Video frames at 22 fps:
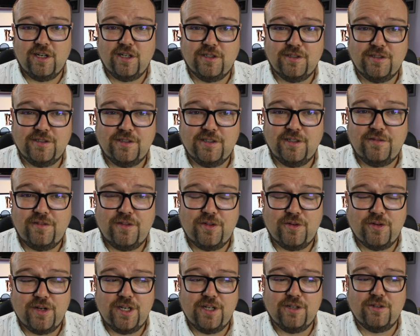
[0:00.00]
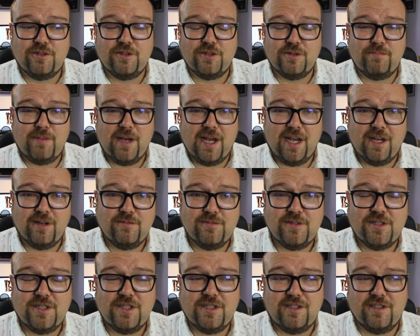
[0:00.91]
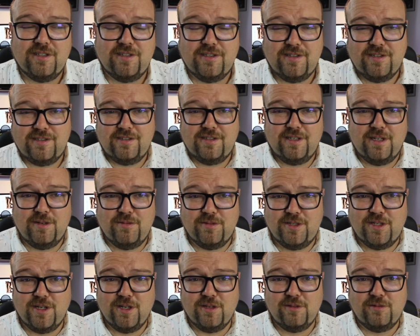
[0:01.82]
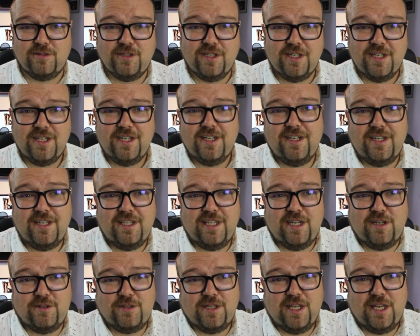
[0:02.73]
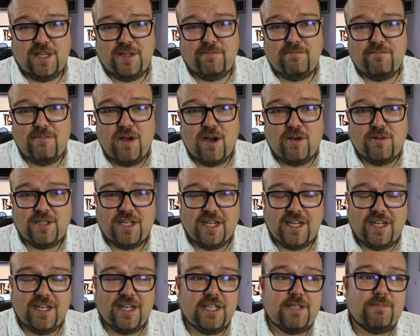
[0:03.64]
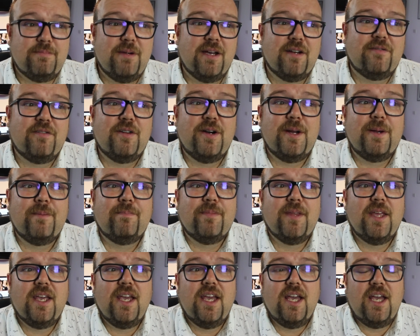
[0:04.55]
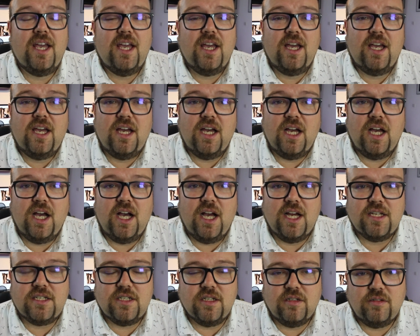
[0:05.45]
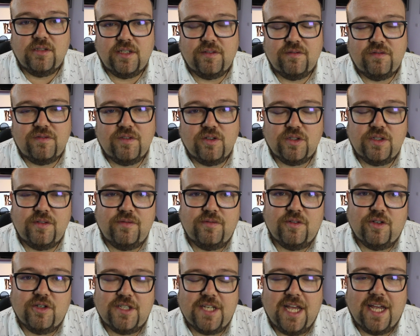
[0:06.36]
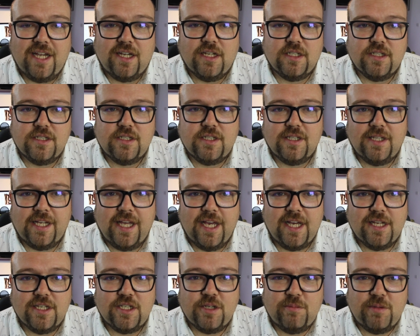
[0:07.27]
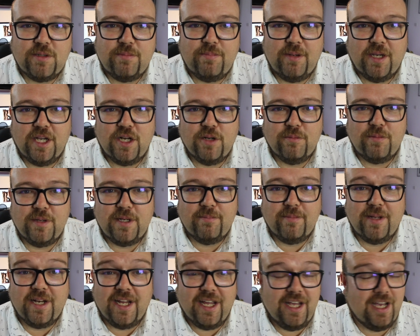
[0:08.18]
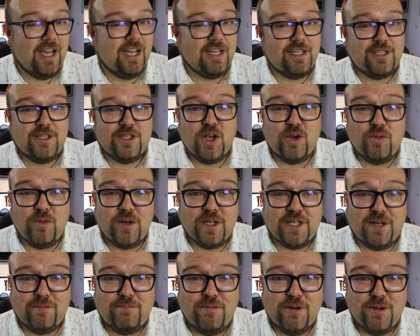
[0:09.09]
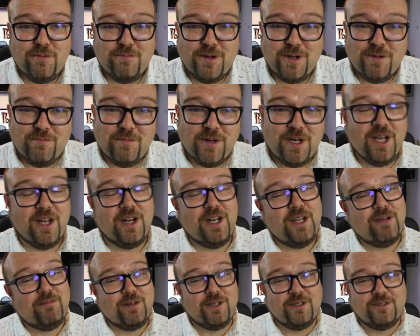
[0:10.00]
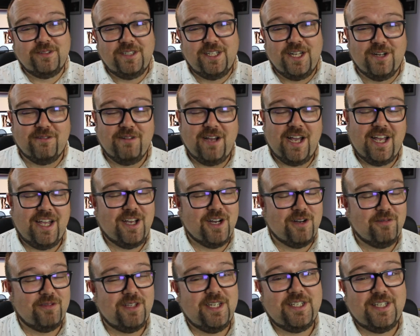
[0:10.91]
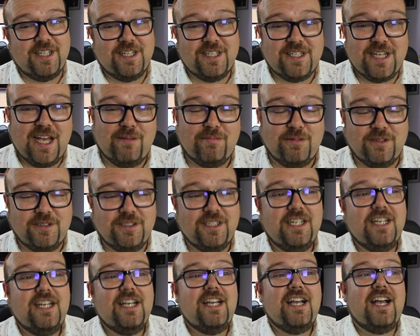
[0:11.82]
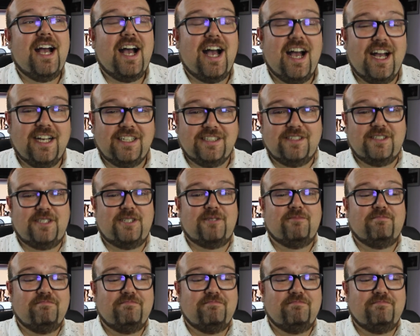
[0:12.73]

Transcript: on of £300, because I was told that was like the most I could expect for it. I sold it in 44 seconds and the guy's coming to pick it up in a minute. I so wish I put more money on it, but you know, hey ho, these things happen. And